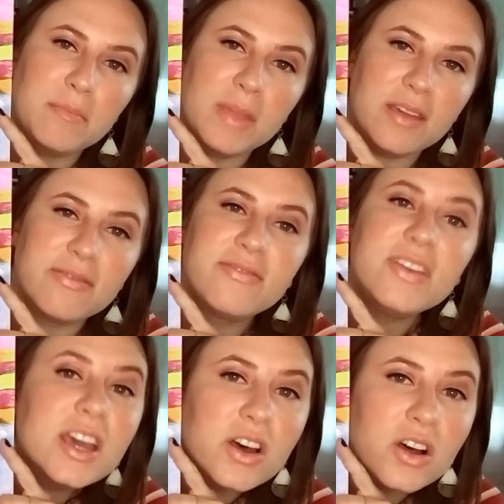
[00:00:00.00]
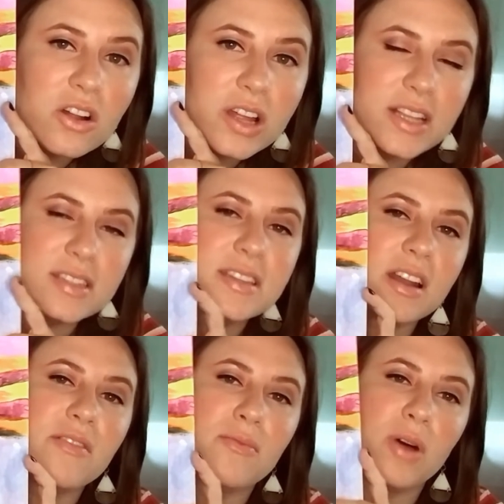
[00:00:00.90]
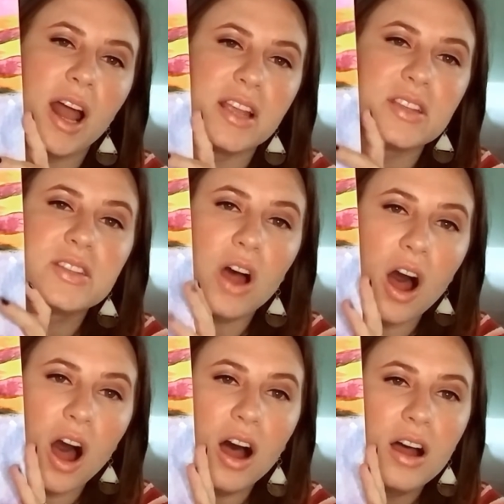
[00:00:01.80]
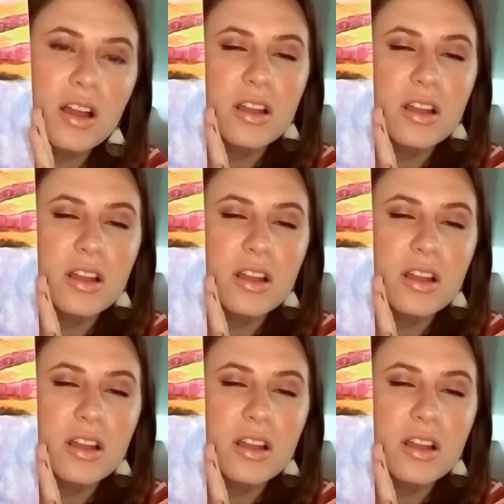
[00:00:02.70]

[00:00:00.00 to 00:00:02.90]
me feel instead of what I saw.